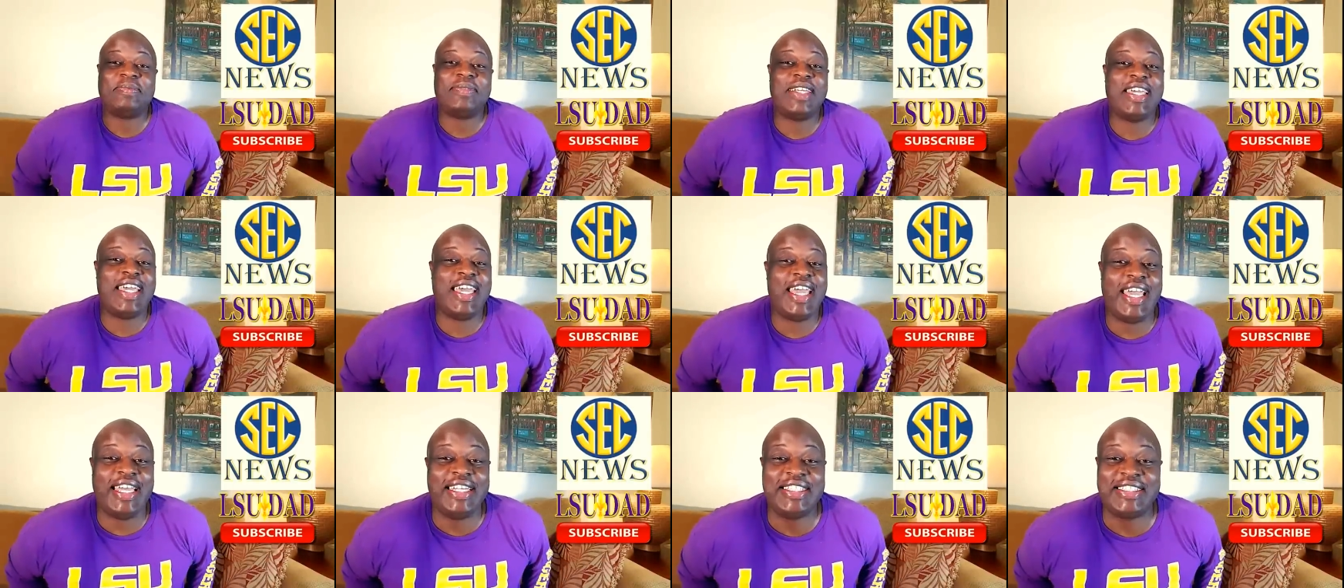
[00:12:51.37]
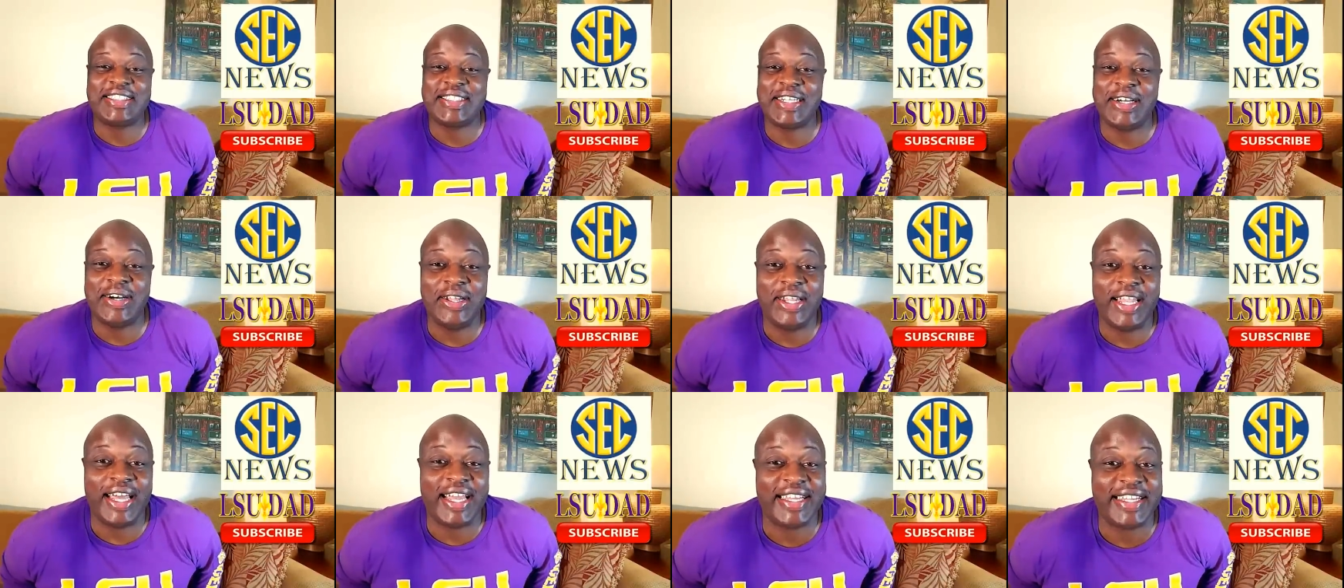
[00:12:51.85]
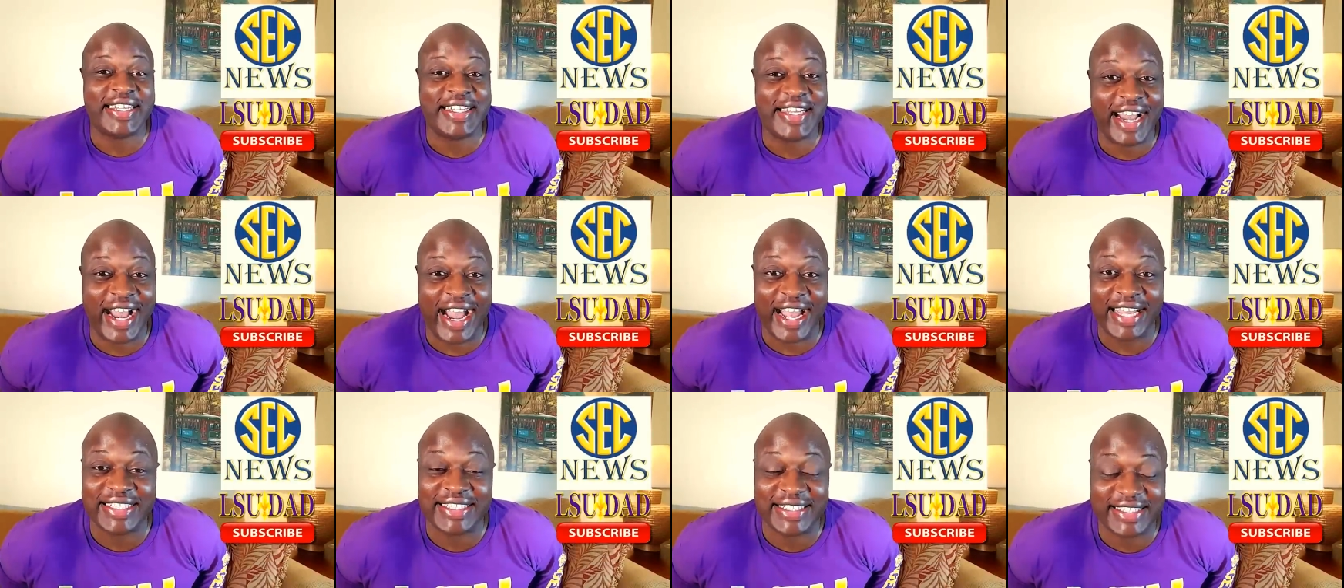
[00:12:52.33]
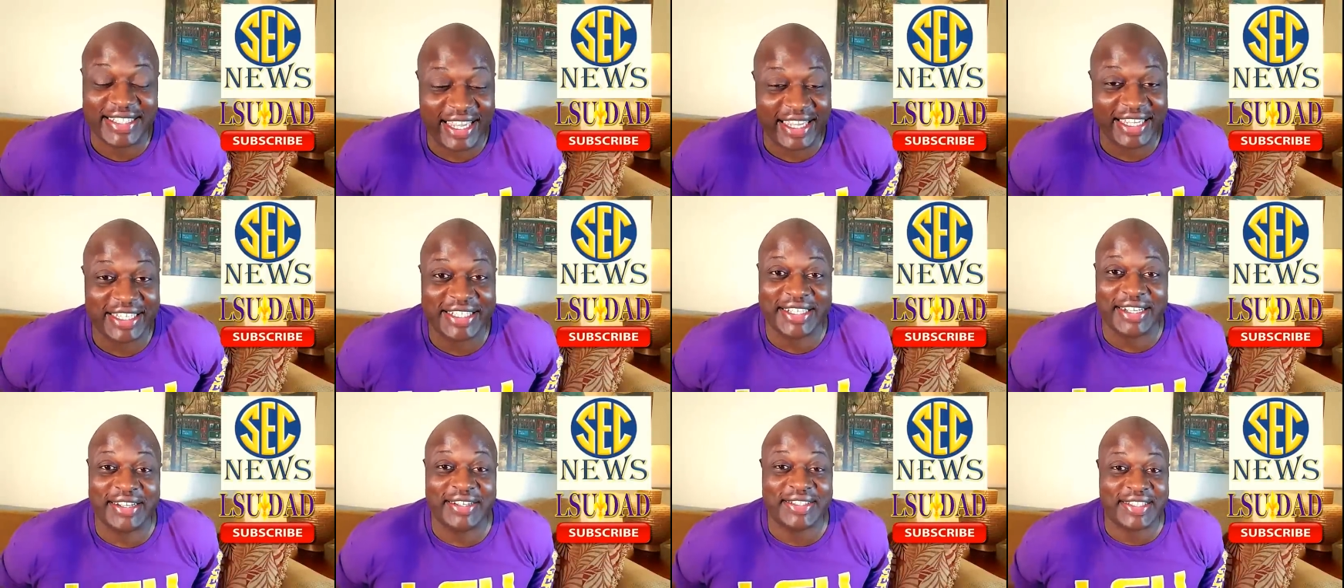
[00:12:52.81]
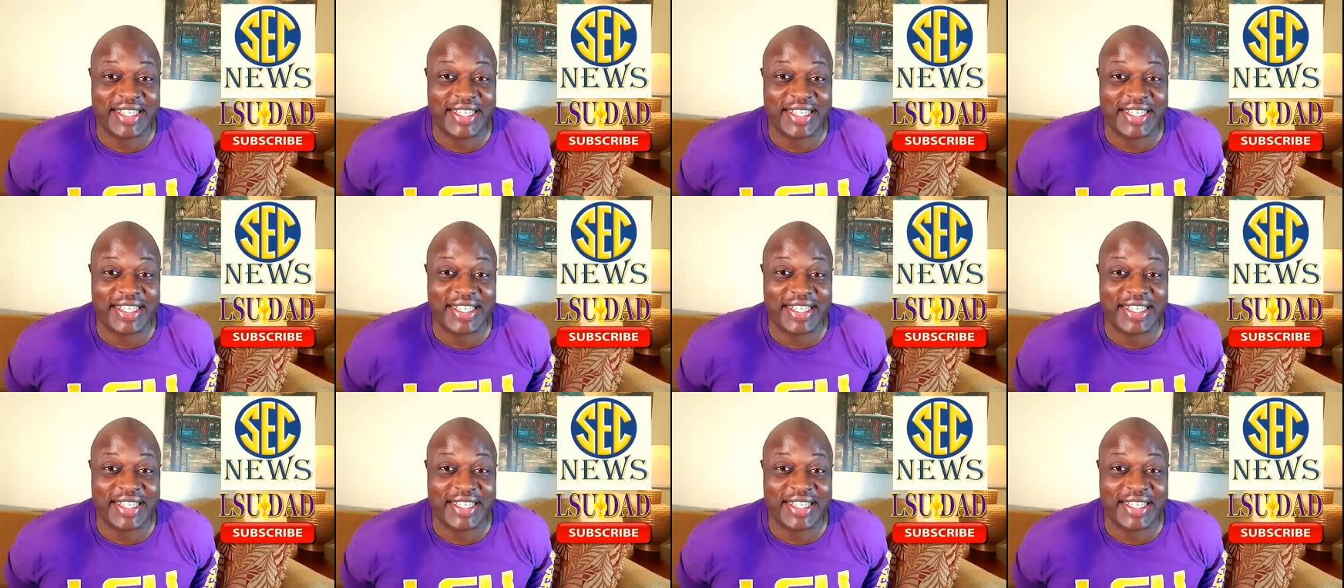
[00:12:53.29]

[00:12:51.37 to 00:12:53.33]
That's all I got. Thank you.